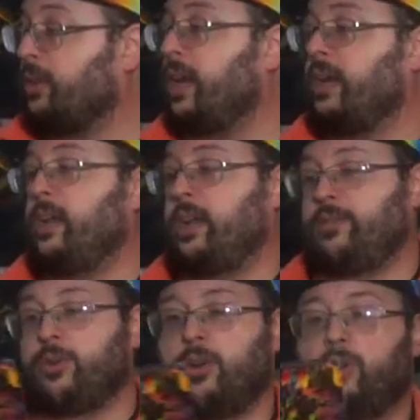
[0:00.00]
did I
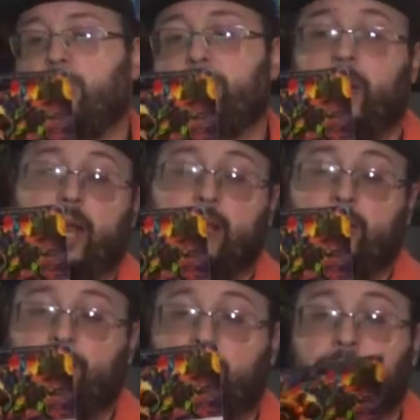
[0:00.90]
never own, but I didn't
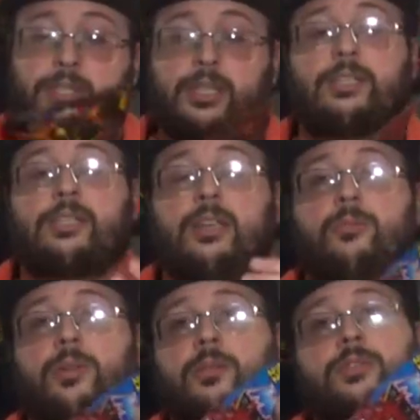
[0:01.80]
even know existed
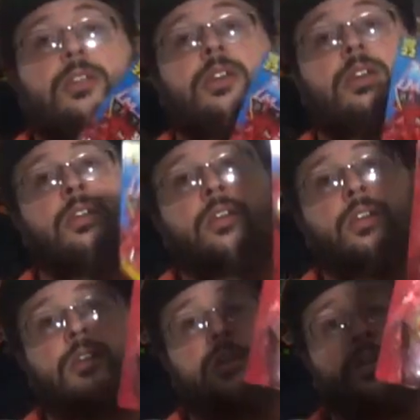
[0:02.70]
when I was a kid,
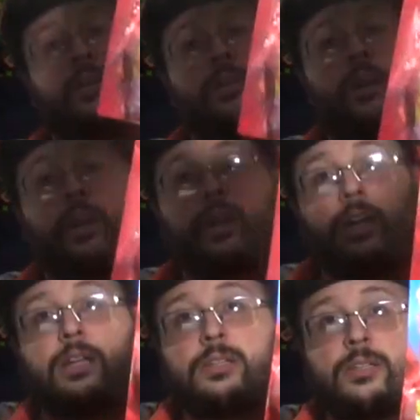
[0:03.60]
I got